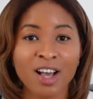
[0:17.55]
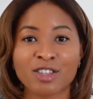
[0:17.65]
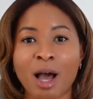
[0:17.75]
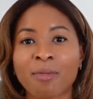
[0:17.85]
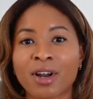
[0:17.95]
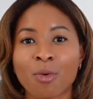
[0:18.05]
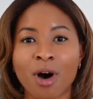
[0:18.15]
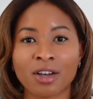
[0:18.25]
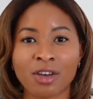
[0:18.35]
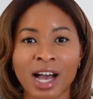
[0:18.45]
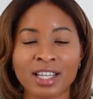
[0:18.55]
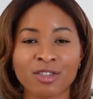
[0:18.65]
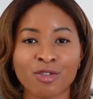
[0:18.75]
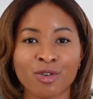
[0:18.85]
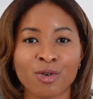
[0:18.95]
So I'm gonna walk you guys
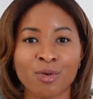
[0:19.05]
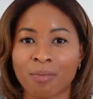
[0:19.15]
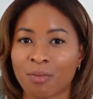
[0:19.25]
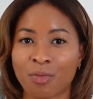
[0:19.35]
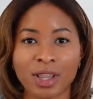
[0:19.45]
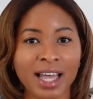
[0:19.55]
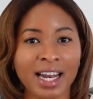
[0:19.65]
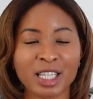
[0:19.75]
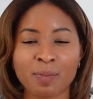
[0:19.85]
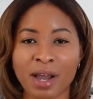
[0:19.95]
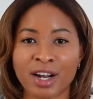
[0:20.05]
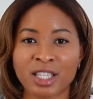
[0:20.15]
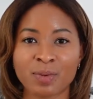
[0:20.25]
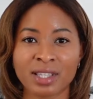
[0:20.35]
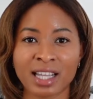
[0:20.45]
through what that
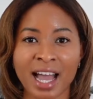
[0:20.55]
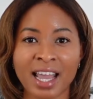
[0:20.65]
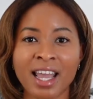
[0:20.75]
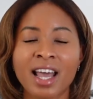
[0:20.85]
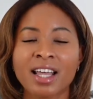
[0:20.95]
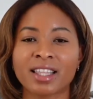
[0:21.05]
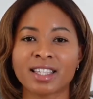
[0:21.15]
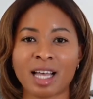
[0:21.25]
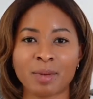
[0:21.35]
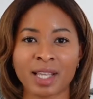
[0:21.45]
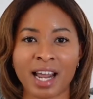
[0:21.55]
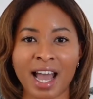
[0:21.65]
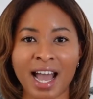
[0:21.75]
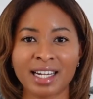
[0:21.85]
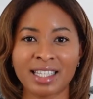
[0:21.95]
experience was like, the steps that I
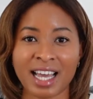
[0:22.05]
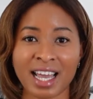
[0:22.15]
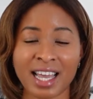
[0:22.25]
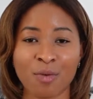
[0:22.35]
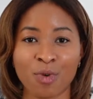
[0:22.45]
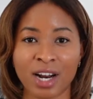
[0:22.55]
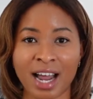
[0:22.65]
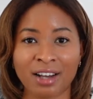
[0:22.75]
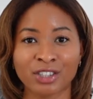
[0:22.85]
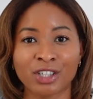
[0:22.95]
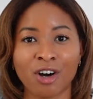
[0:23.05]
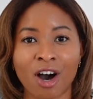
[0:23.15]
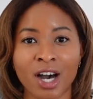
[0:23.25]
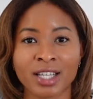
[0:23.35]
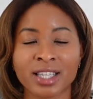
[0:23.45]
had to take, and what it actually
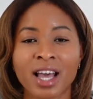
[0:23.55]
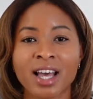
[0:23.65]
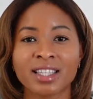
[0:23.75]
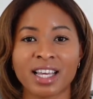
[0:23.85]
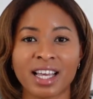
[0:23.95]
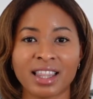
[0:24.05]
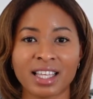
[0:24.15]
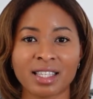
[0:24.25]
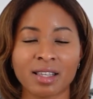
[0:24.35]
cost to get this